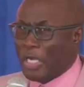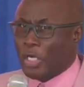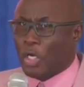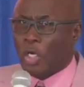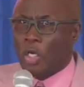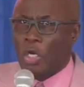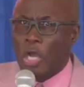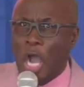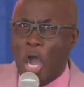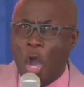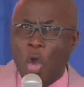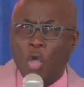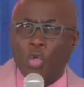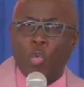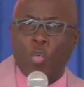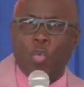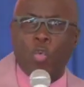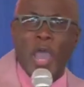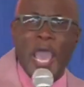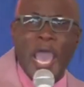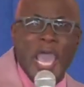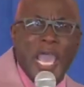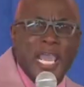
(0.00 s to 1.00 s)
of a crowd
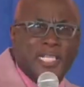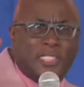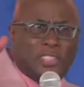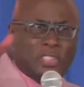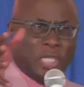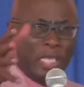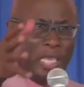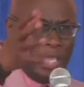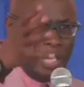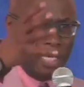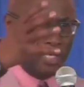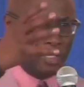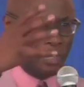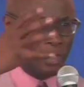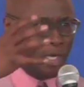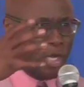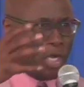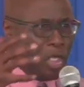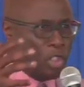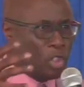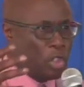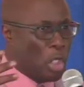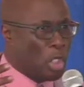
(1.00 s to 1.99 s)

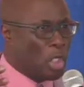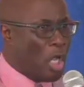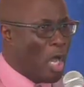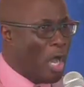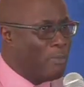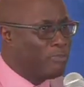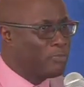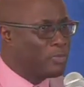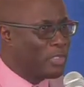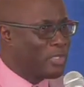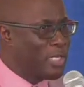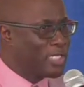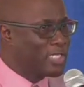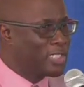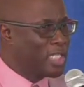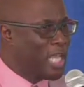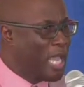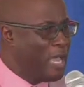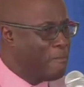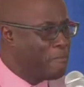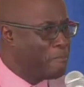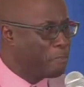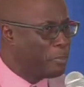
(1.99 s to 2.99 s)
waiting to come to the
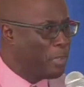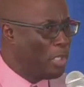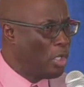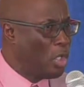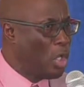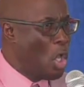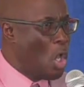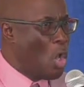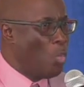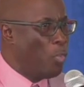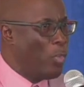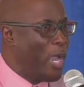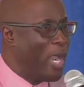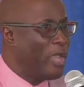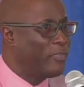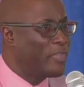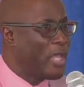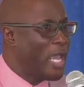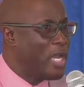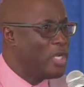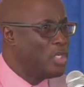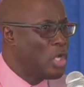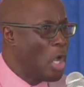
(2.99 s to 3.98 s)
temple
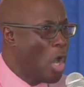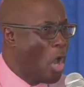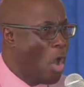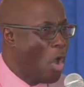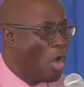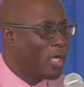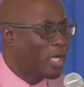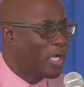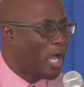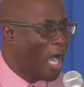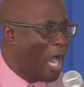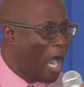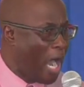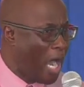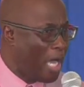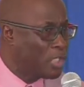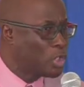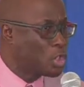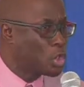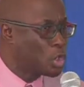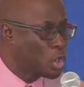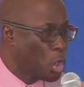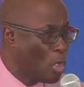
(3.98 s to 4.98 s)
where they know
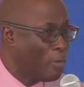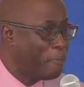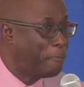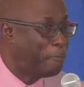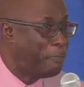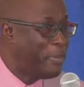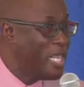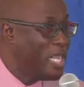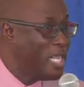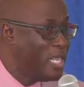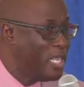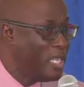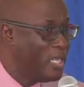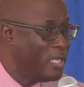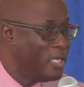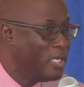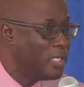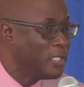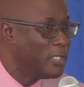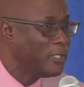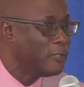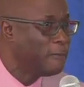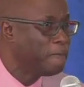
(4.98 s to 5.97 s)
God should
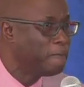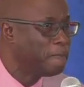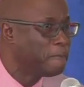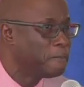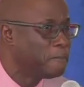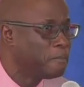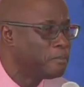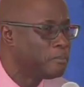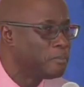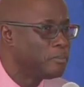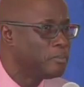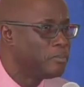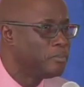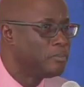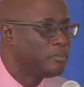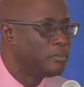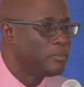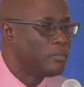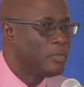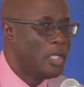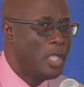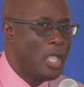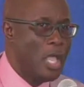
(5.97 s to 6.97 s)
be.
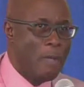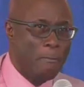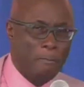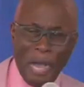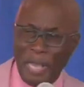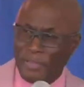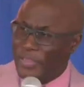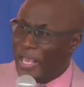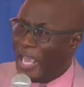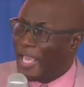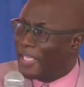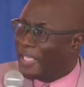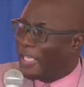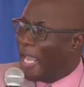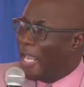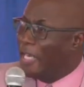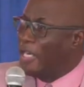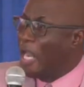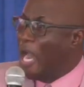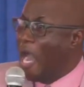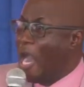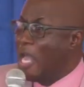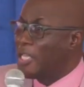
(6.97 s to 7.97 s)
But they
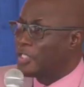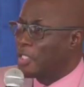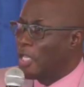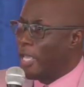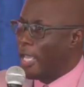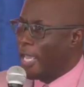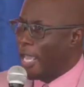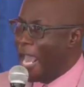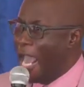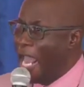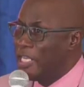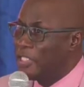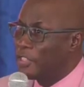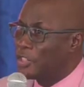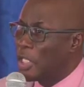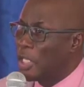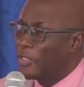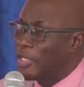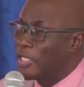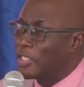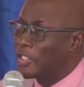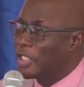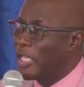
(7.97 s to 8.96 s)
cannot
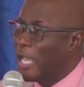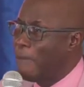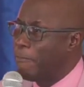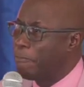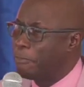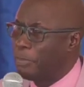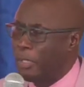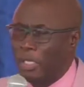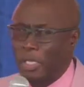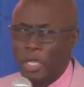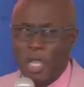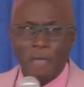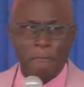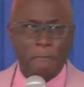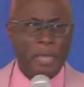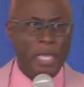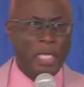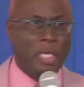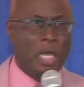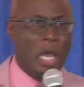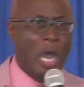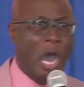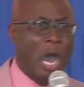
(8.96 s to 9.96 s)
enter the temple
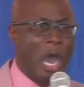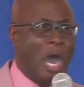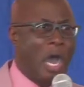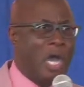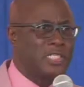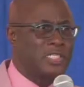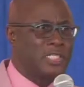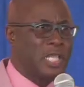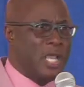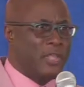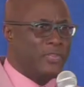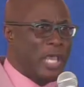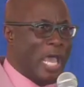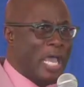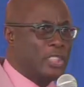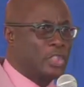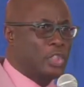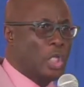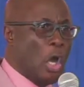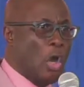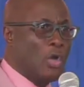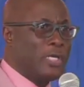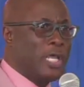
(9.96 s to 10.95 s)
because
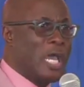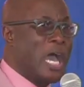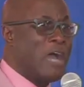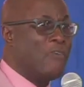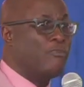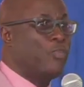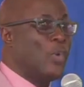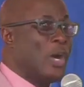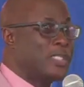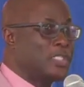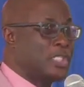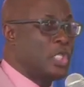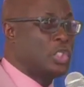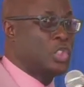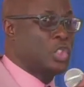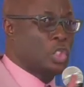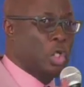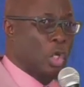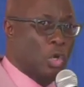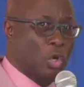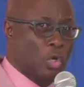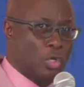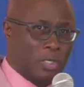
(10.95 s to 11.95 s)
they don't have what
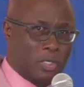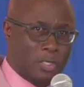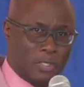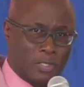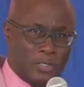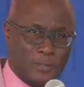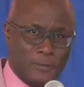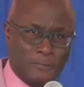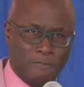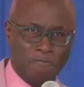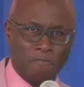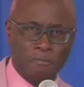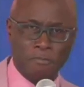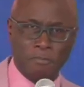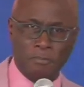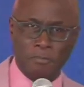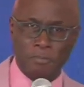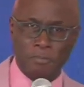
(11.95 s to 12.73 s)
it took.